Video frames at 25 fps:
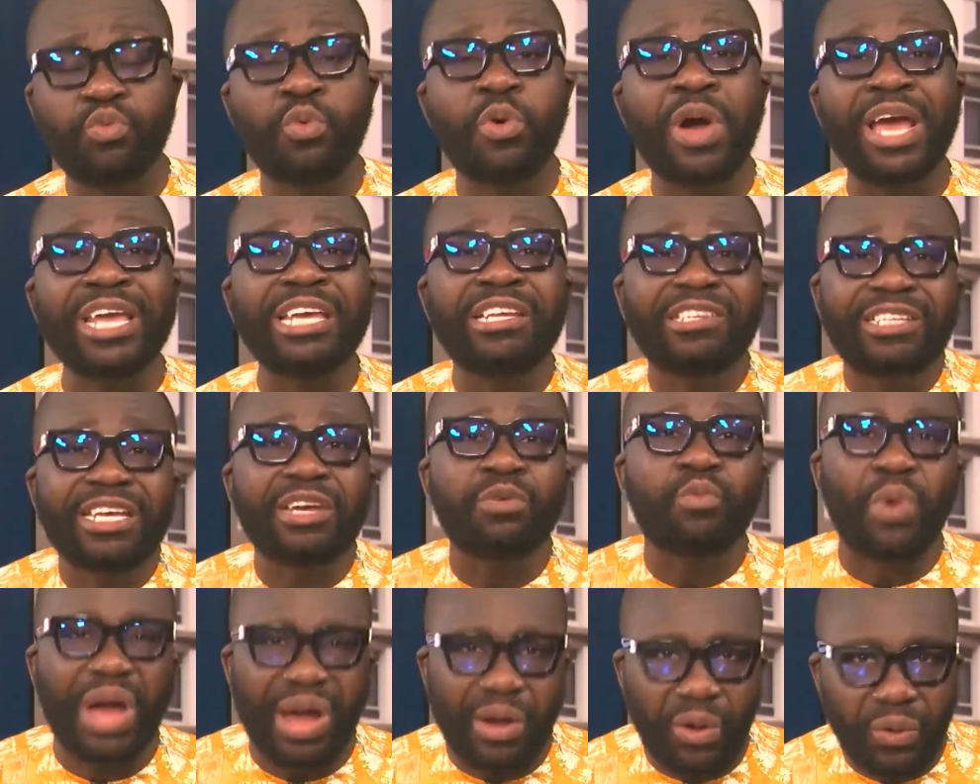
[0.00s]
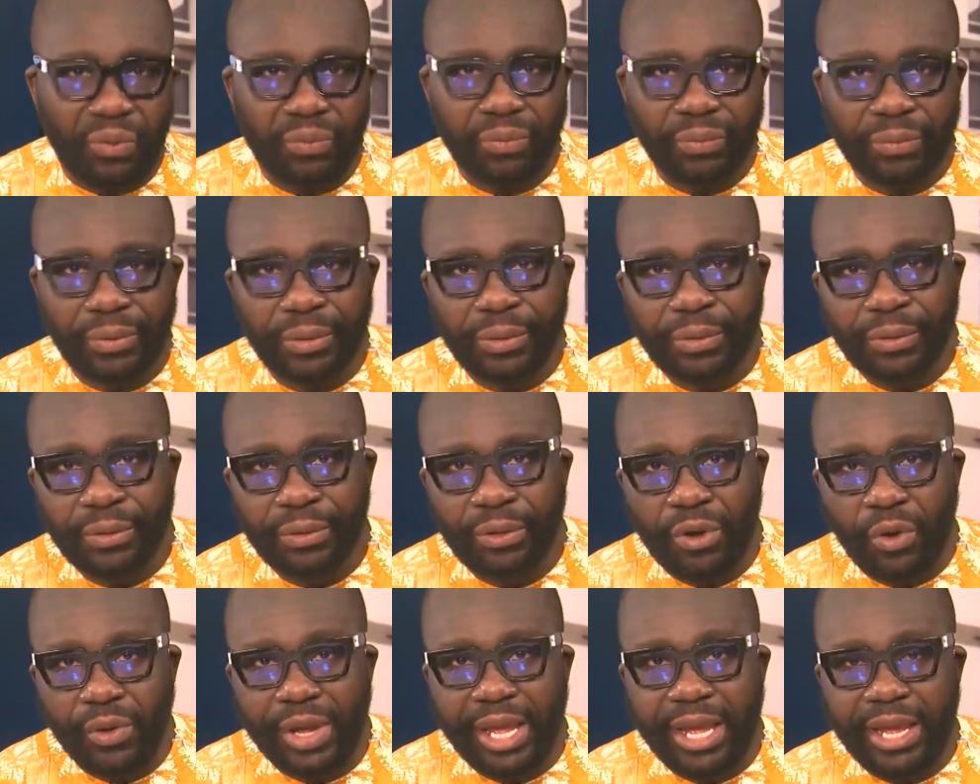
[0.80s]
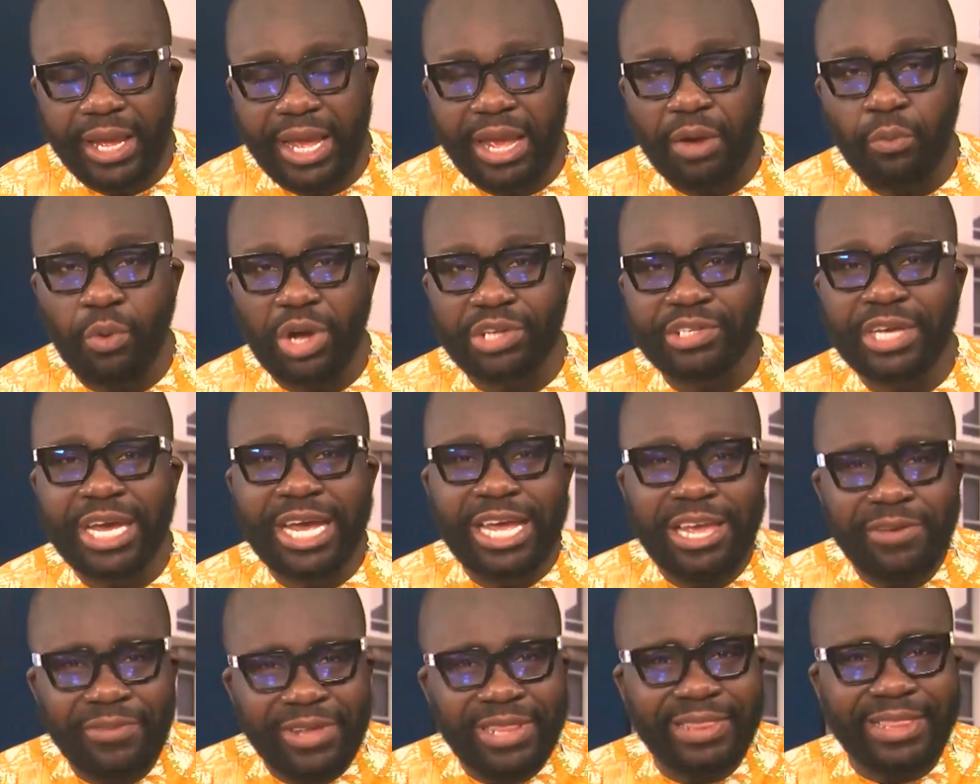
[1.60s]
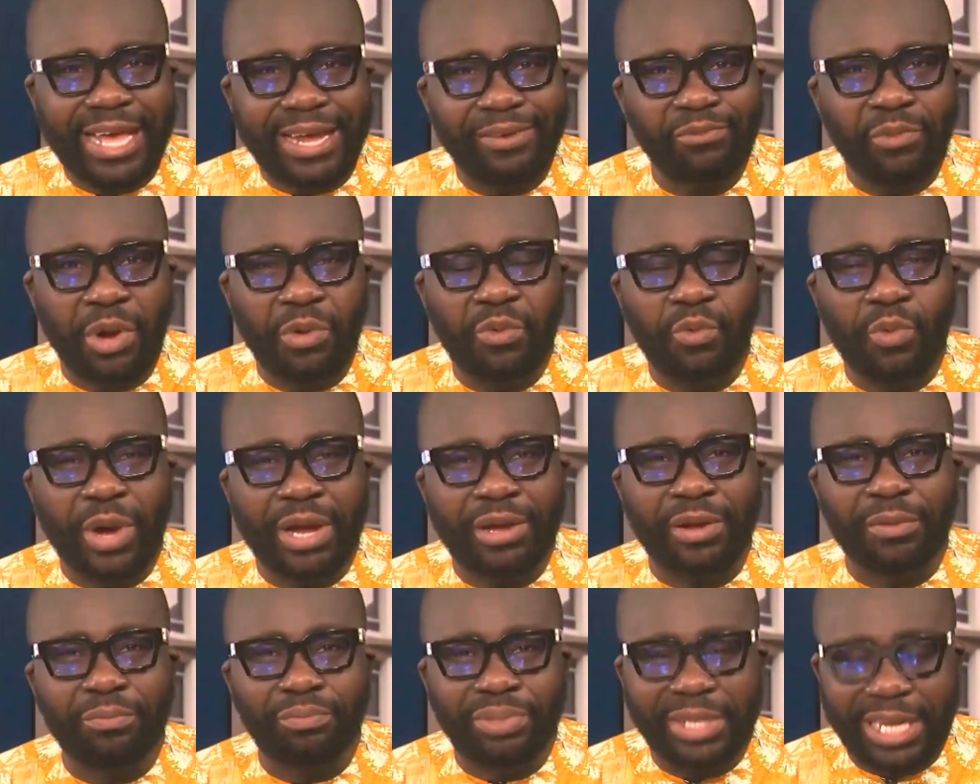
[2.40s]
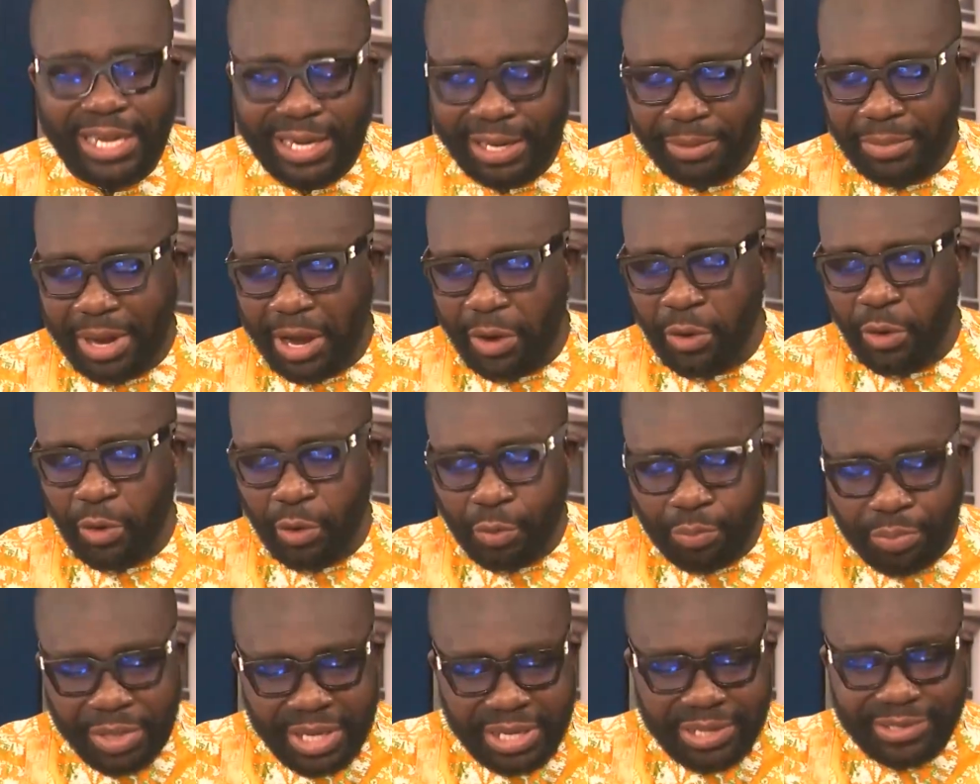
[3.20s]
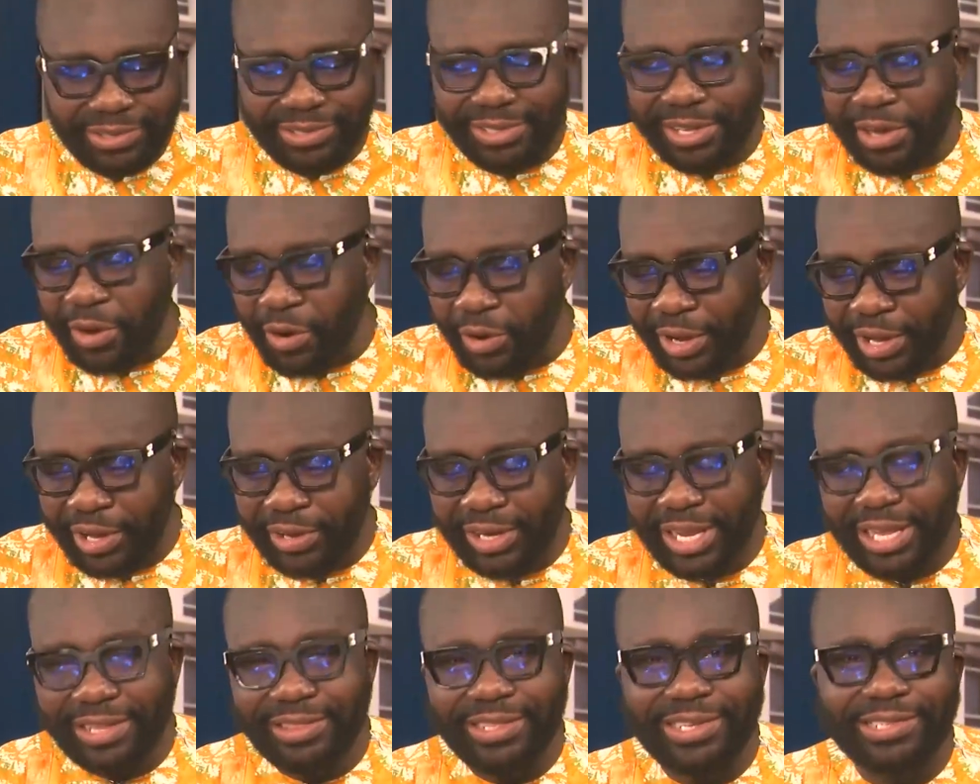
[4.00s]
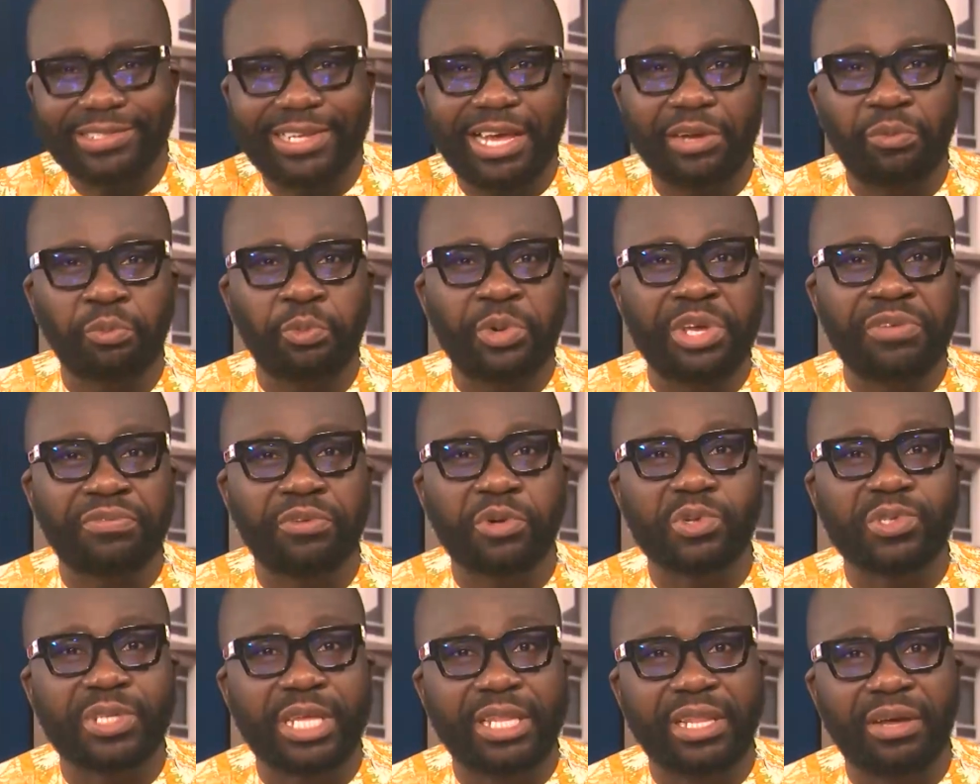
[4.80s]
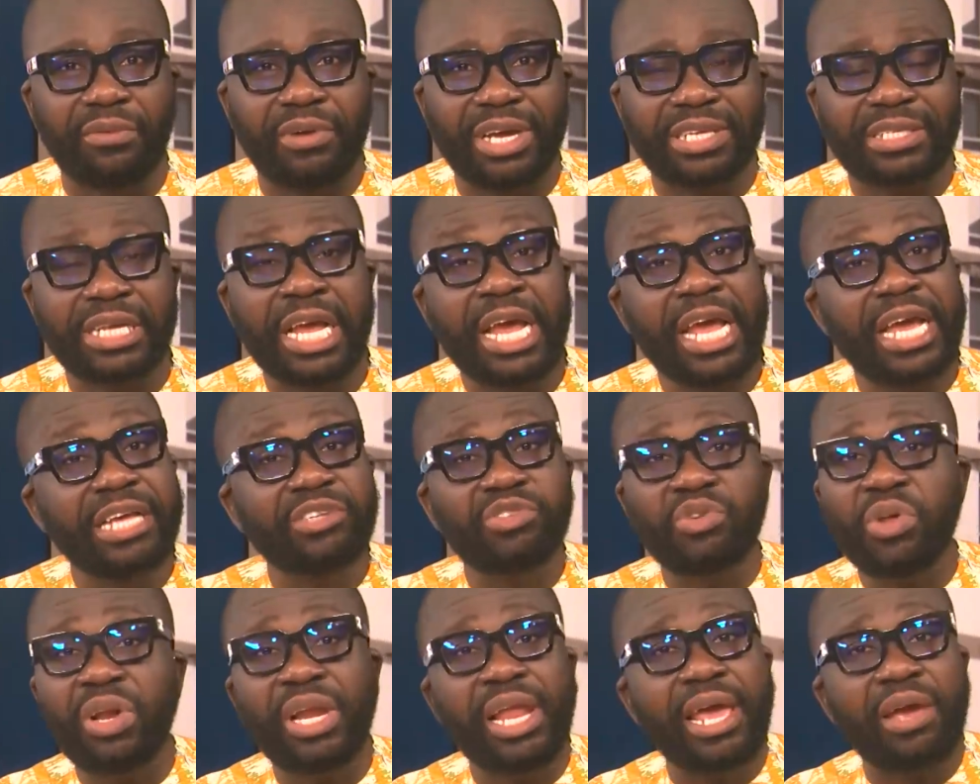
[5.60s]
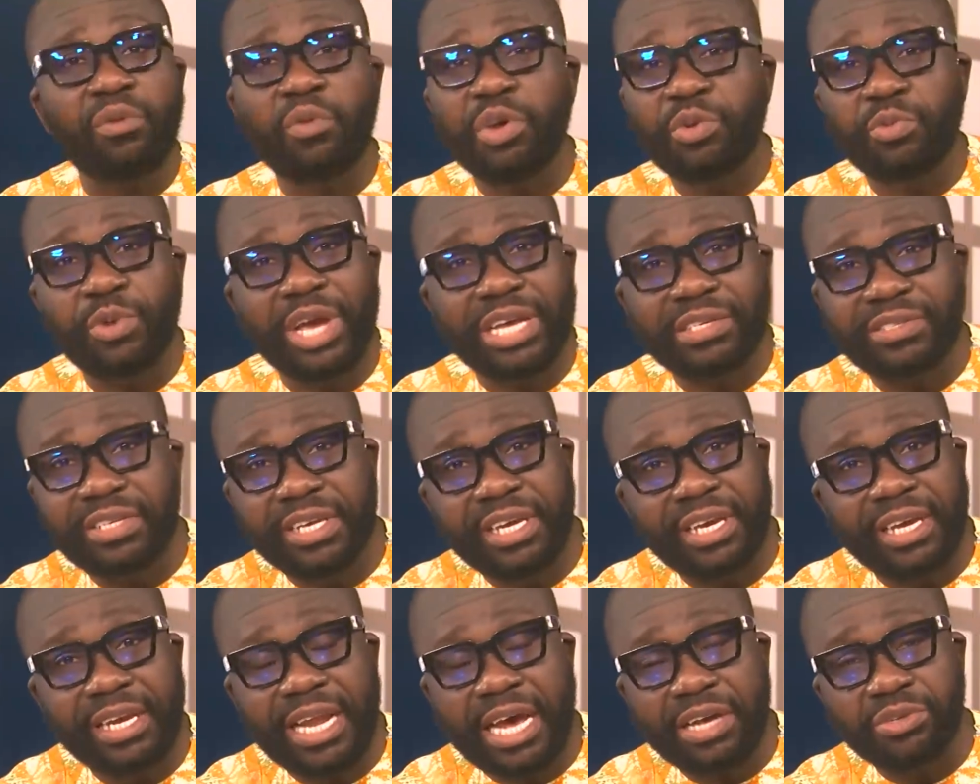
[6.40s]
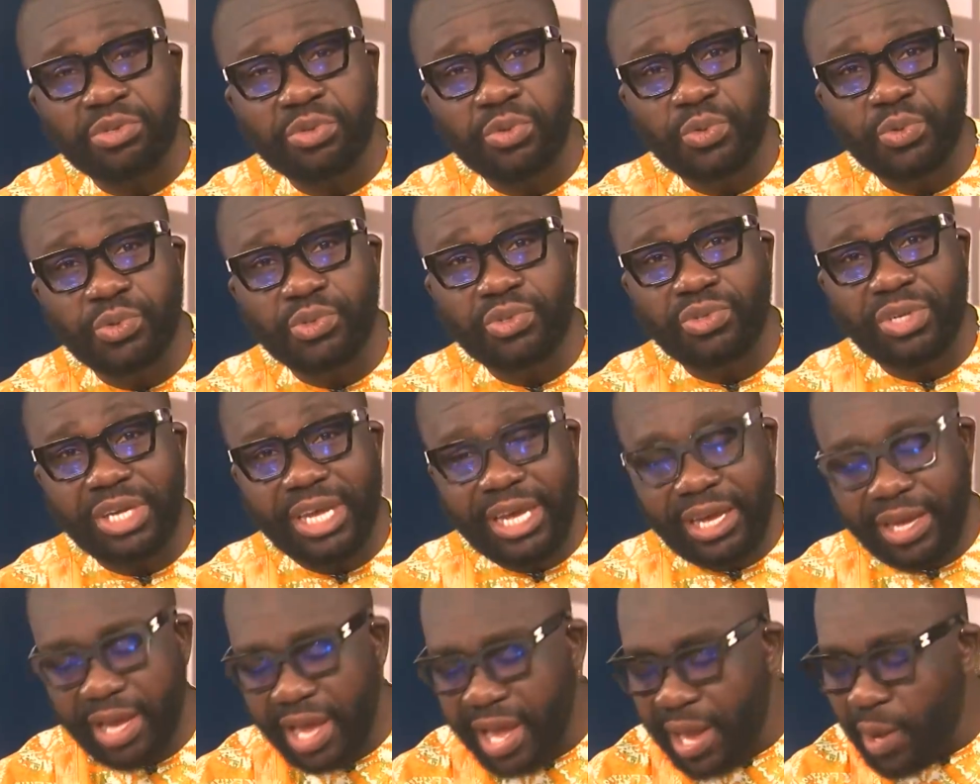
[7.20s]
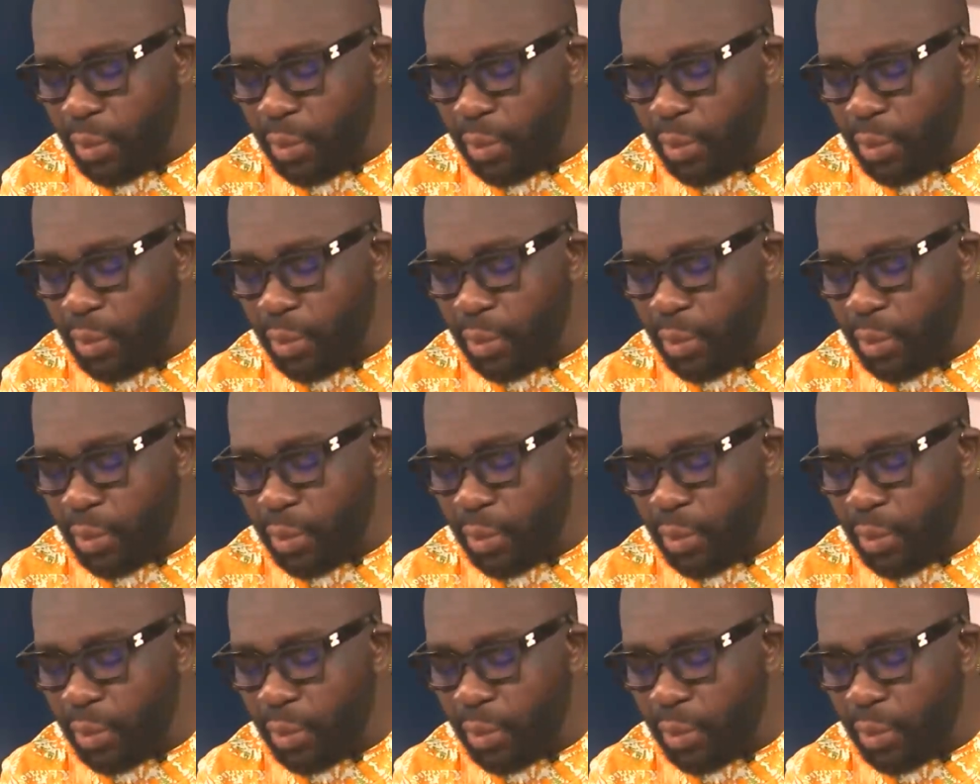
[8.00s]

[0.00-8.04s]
We were eating well. Okay, it was even then when we were complaining about oh beans, the oil, and this, and weevils, and the rest. It's not like what we are seeing in our schools today.